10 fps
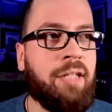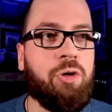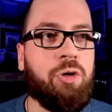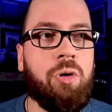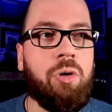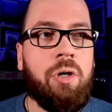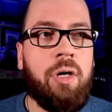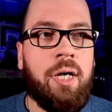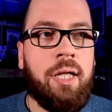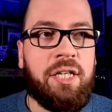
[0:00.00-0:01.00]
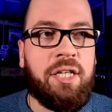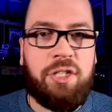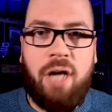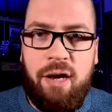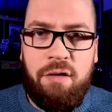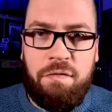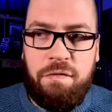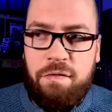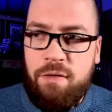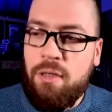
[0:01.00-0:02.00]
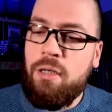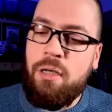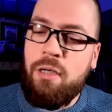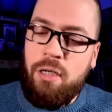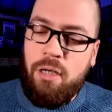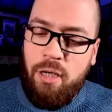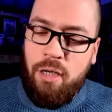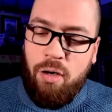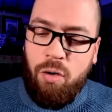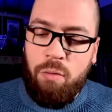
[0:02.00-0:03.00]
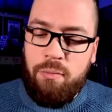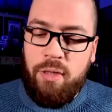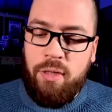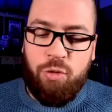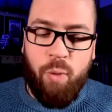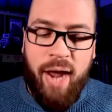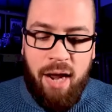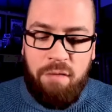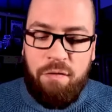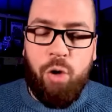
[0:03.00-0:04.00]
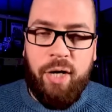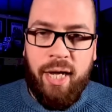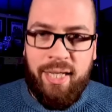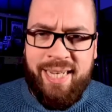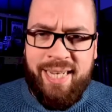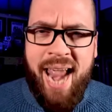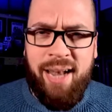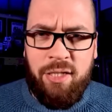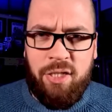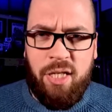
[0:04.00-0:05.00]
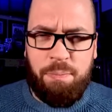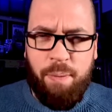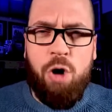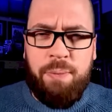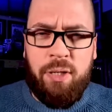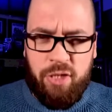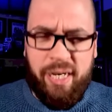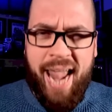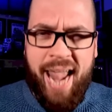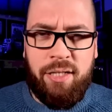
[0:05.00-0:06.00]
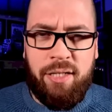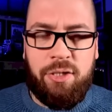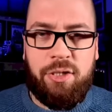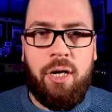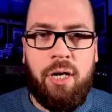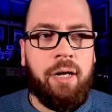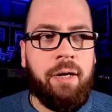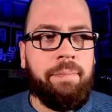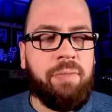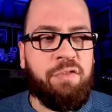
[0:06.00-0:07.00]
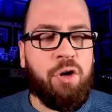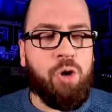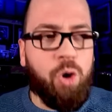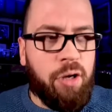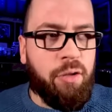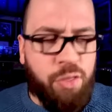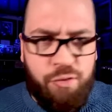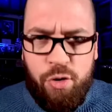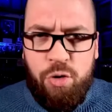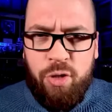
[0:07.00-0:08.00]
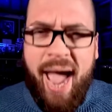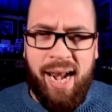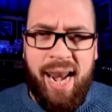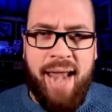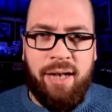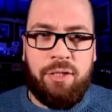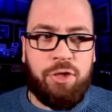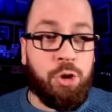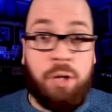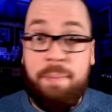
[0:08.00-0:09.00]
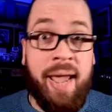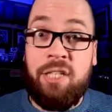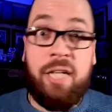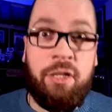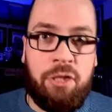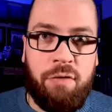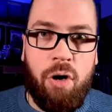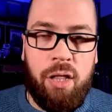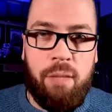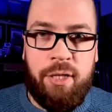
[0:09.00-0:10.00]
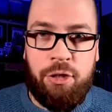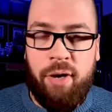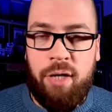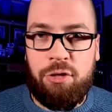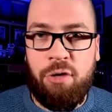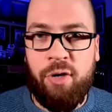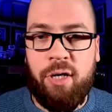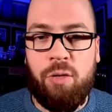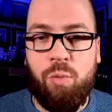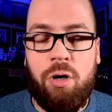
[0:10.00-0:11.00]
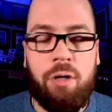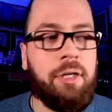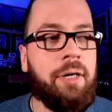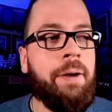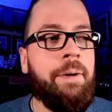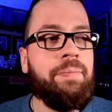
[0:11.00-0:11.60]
And so this kind of, this way of looking, this lens, this purpose lens, if you look through that lens, you can make sense of all of the misery and suffering in the world.